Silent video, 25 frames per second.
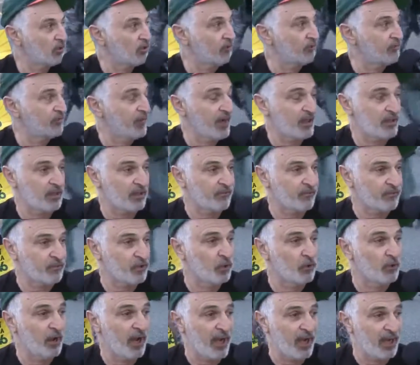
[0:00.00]
affect a
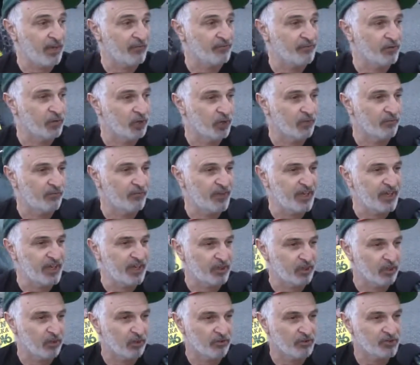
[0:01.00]
few handful of
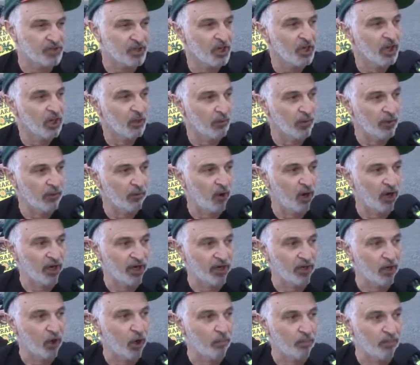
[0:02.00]
vehicles. We want an
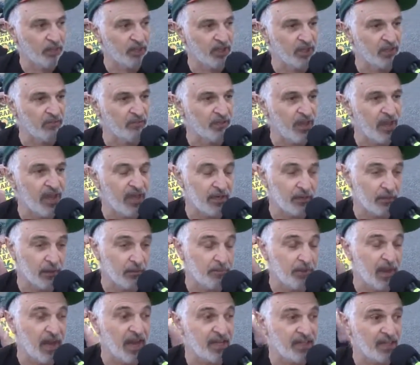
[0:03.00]
open debate,
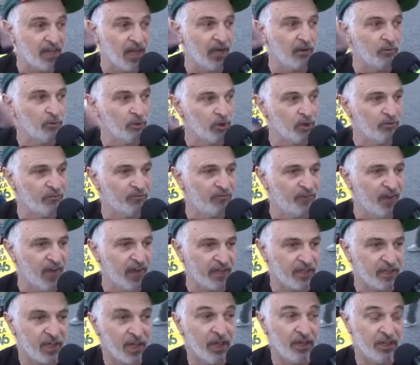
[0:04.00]
debate that will affect
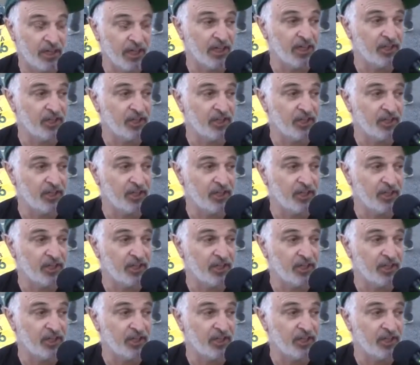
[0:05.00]
the